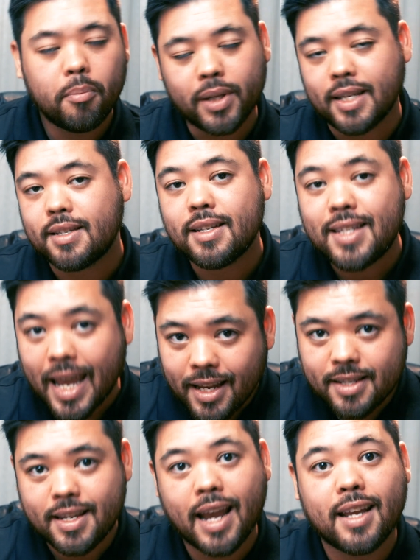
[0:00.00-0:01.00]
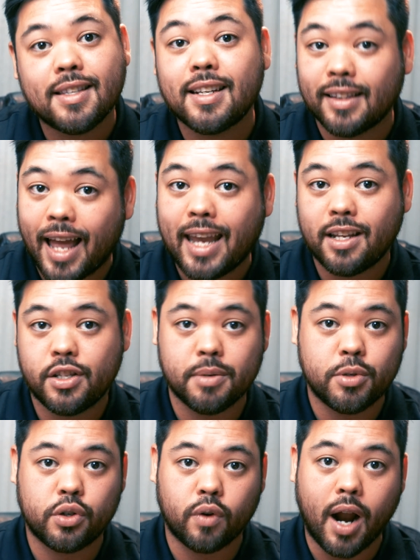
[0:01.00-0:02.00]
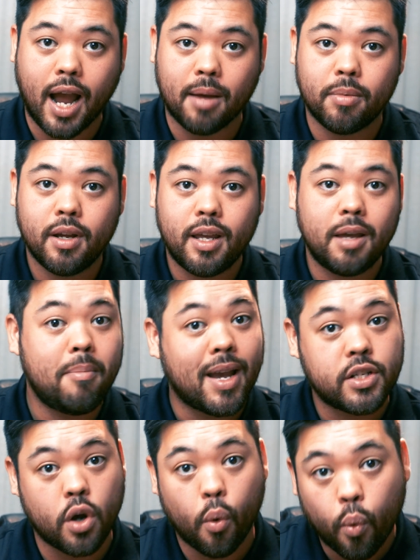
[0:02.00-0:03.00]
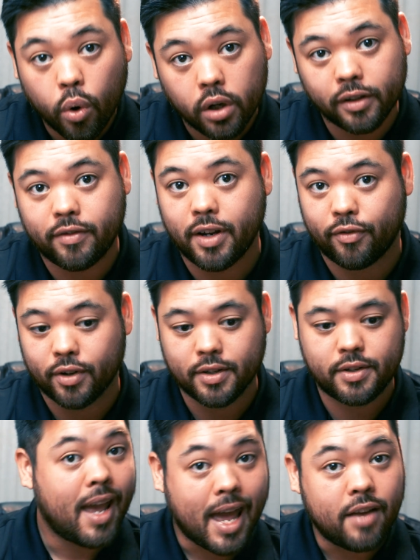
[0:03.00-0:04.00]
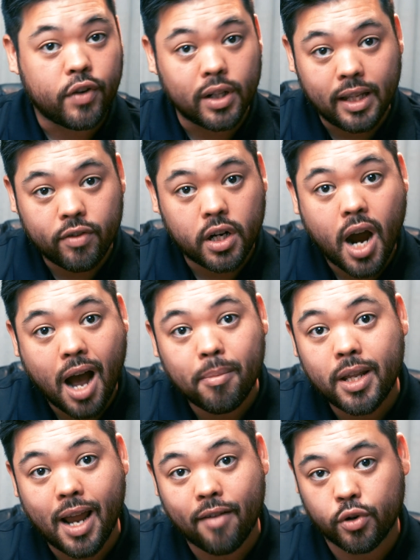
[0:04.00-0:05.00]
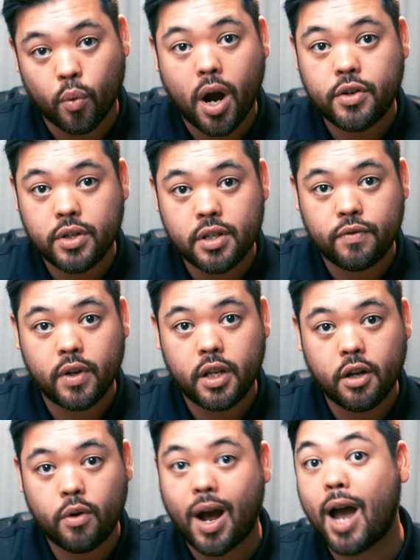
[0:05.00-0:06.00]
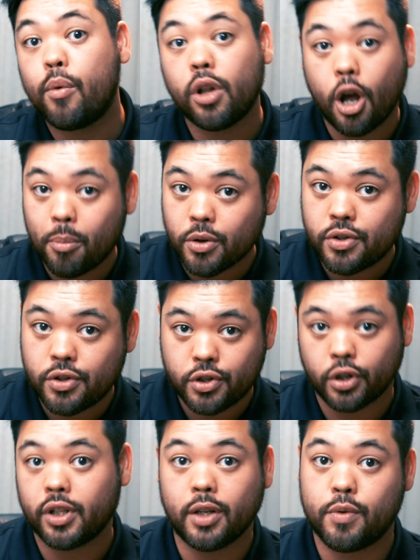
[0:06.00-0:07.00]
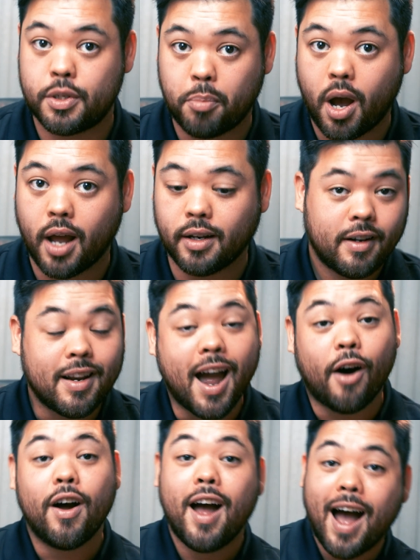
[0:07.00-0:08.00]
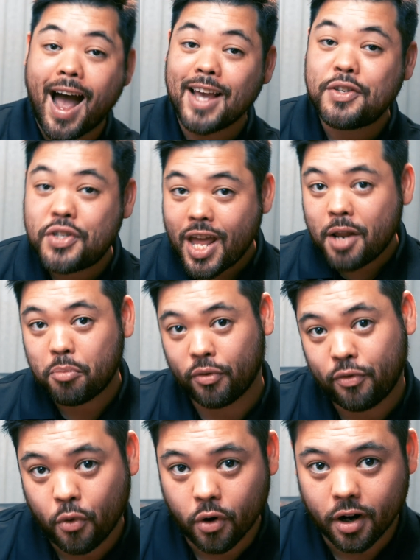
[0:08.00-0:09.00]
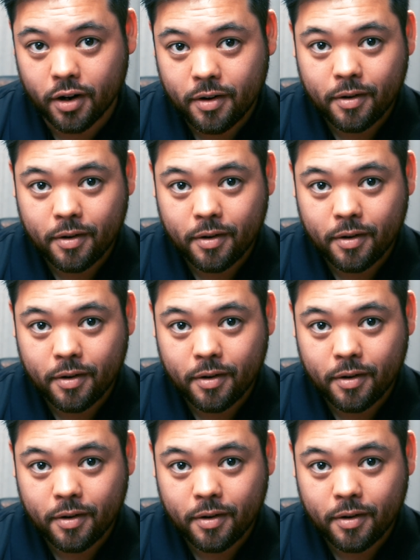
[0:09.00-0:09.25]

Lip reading: please take a second to like and subscribe. It makes a world of difference. And if you leave a comment after watching this video, I will almost certainly respond. Now, I said it before,